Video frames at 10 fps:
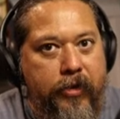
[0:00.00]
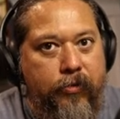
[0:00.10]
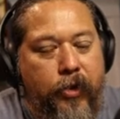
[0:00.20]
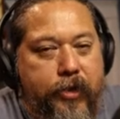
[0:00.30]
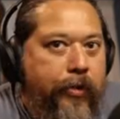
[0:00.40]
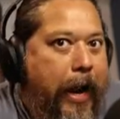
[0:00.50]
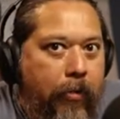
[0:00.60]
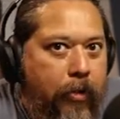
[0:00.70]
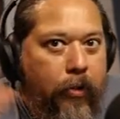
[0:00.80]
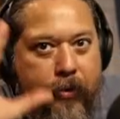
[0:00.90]
the voice. You know, I don't
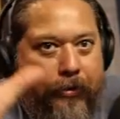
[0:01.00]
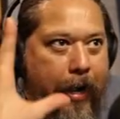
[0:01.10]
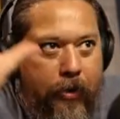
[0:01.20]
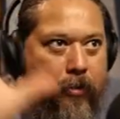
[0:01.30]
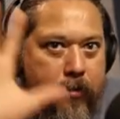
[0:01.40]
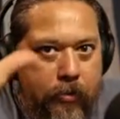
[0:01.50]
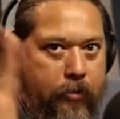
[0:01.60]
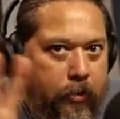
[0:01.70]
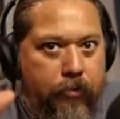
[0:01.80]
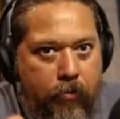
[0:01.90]
know exact,
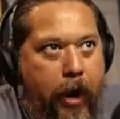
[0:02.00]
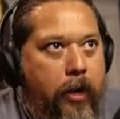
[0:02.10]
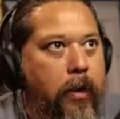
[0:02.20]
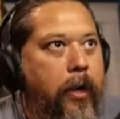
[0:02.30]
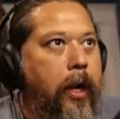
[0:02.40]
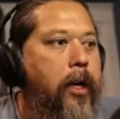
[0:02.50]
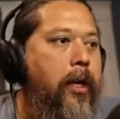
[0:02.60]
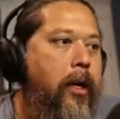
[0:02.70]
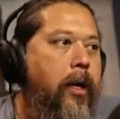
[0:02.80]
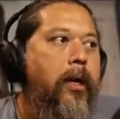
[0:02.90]
right? Okay.
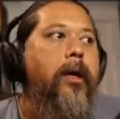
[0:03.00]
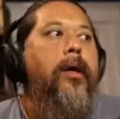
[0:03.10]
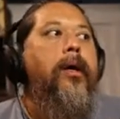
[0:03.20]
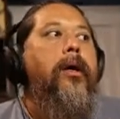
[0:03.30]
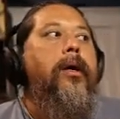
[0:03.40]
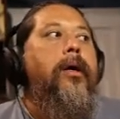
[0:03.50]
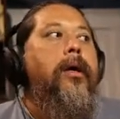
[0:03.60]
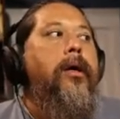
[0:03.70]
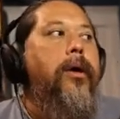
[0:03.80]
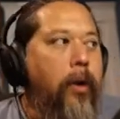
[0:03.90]

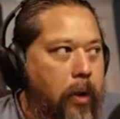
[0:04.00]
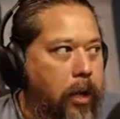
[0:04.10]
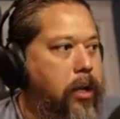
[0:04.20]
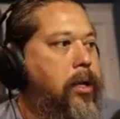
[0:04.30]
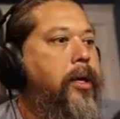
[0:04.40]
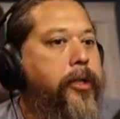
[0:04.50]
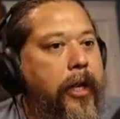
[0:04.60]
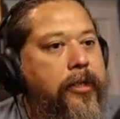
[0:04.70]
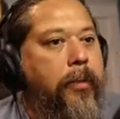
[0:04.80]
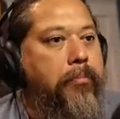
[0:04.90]
Whew. So
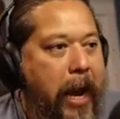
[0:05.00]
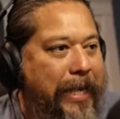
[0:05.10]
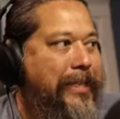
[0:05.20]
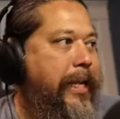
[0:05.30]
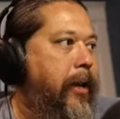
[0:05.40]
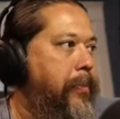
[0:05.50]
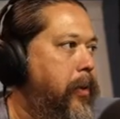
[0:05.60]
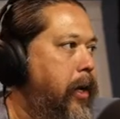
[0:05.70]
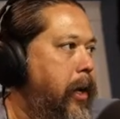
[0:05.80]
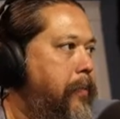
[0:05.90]
that's the mic setup.
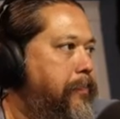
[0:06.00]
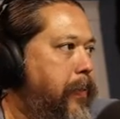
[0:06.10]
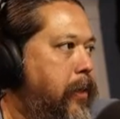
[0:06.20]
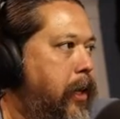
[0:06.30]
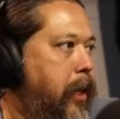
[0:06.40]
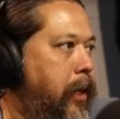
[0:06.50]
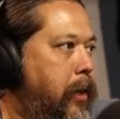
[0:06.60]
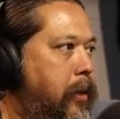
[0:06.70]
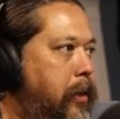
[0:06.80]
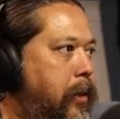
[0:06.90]
Okay. And then
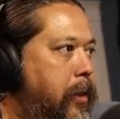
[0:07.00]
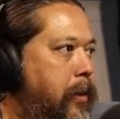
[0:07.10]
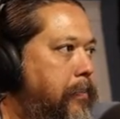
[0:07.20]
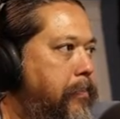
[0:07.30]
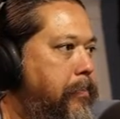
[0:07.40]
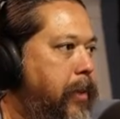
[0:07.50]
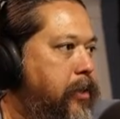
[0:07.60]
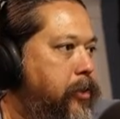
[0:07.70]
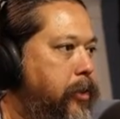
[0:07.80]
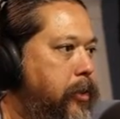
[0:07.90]

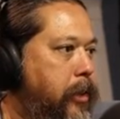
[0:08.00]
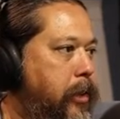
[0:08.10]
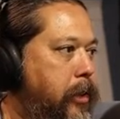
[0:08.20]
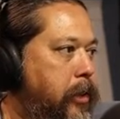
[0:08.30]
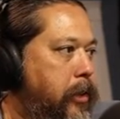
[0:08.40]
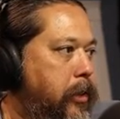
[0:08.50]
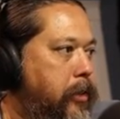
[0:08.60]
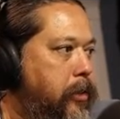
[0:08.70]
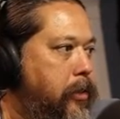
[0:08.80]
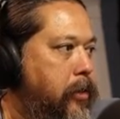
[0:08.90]
mixer
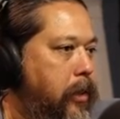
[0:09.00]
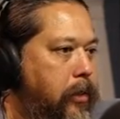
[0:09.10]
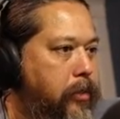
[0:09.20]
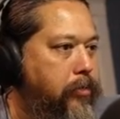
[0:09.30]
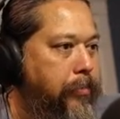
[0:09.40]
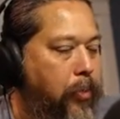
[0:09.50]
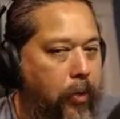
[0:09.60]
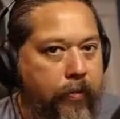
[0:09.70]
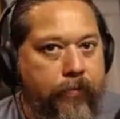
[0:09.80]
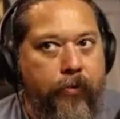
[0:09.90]
is, these are
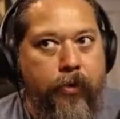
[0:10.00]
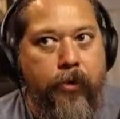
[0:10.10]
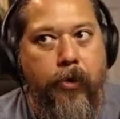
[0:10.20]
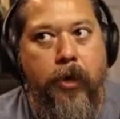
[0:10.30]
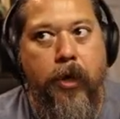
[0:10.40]
important for,